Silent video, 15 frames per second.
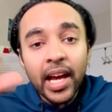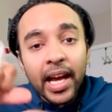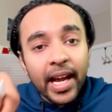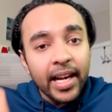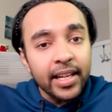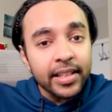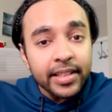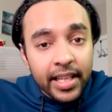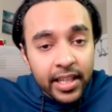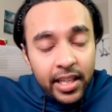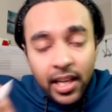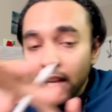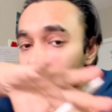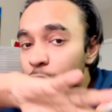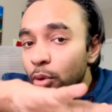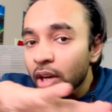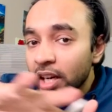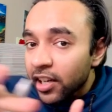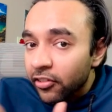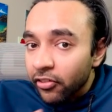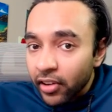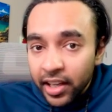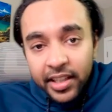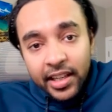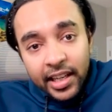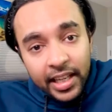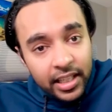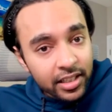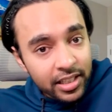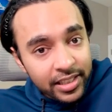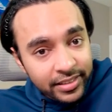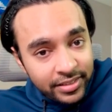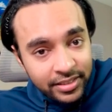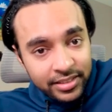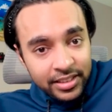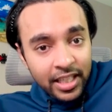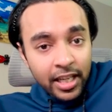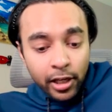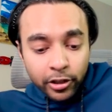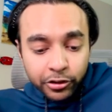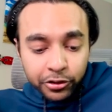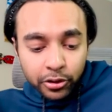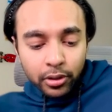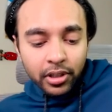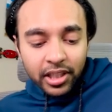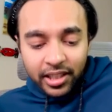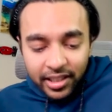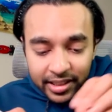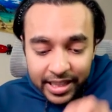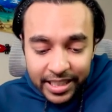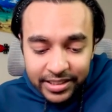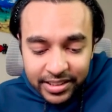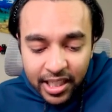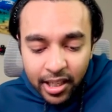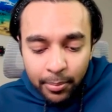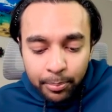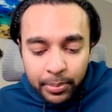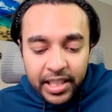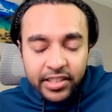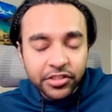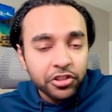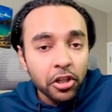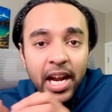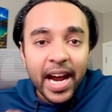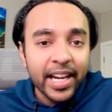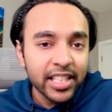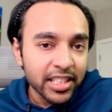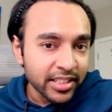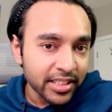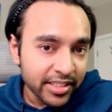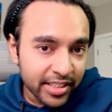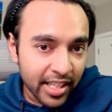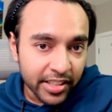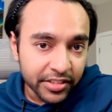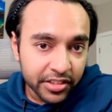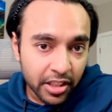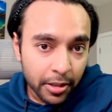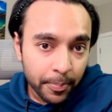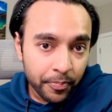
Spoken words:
And then you can define linked lists. So this completes your adjacency list.